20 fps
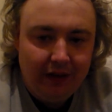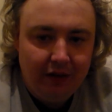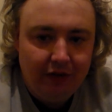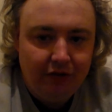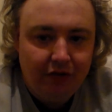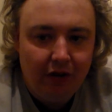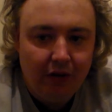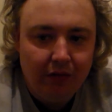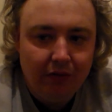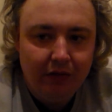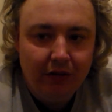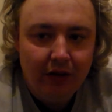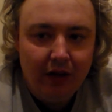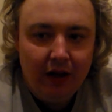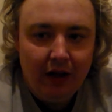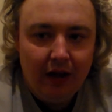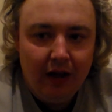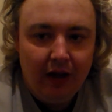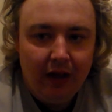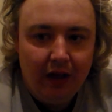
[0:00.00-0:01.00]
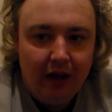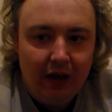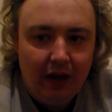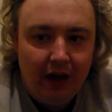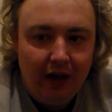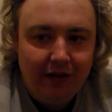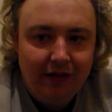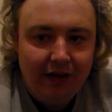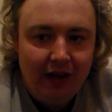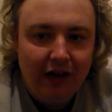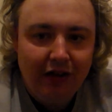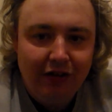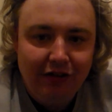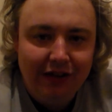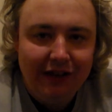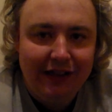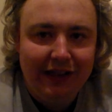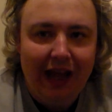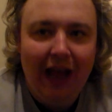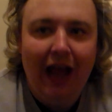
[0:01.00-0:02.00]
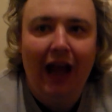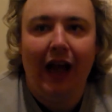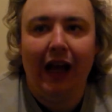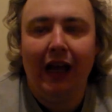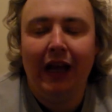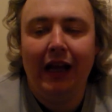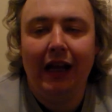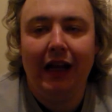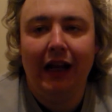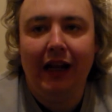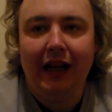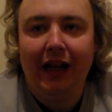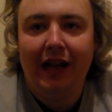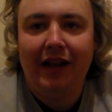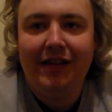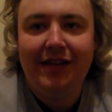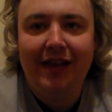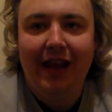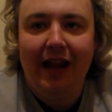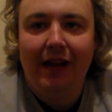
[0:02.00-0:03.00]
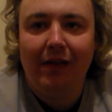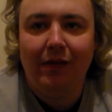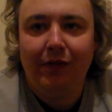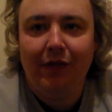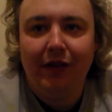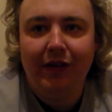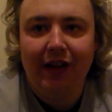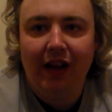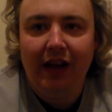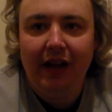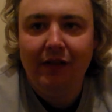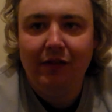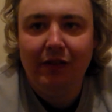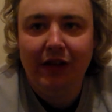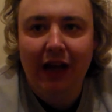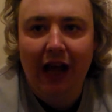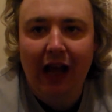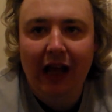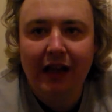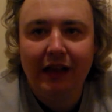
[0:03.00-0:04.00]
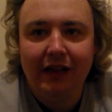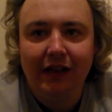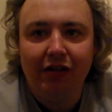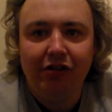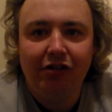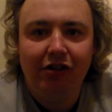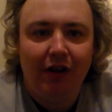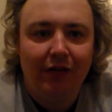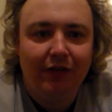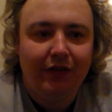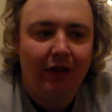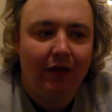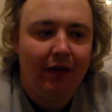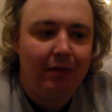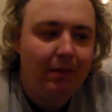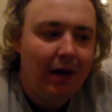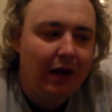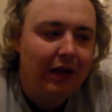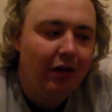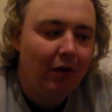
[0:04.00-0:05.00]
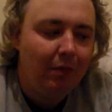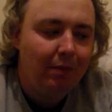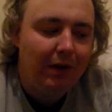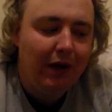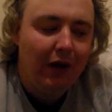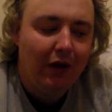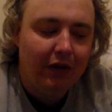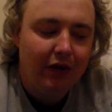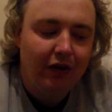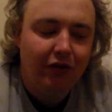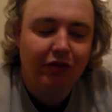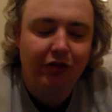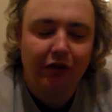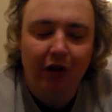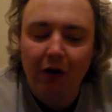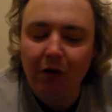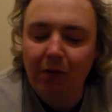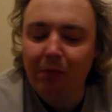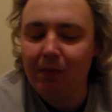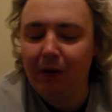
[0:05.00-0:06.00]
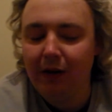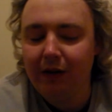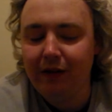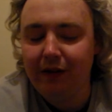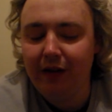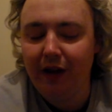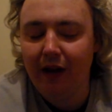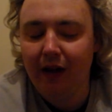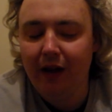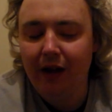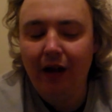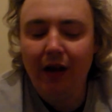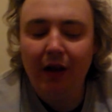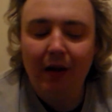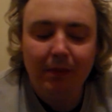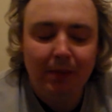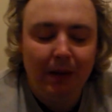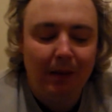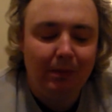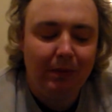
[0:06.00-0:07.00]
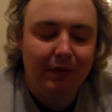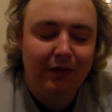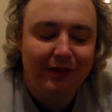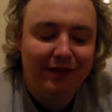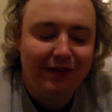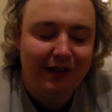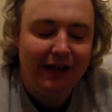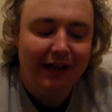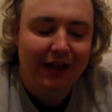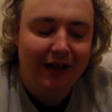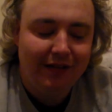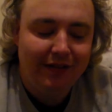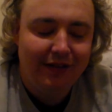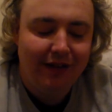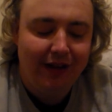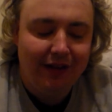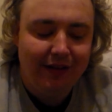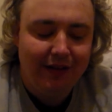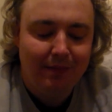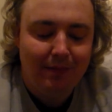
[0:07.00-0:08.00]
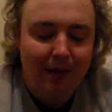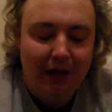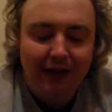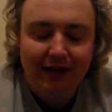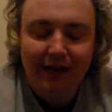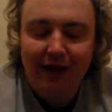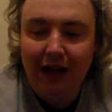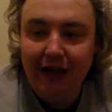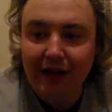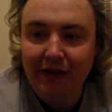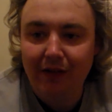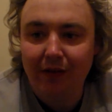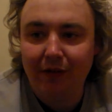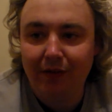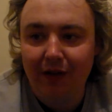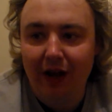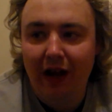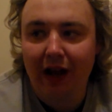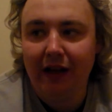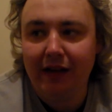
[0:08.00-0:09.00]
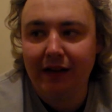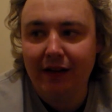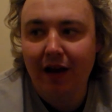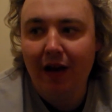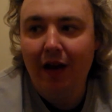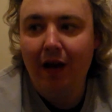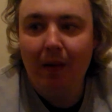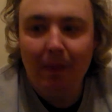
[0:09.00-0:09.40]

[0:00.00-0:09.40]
So essentially, that in itself is a reality shift. Now, it might not be on the scope that people see as the Mandela Effect,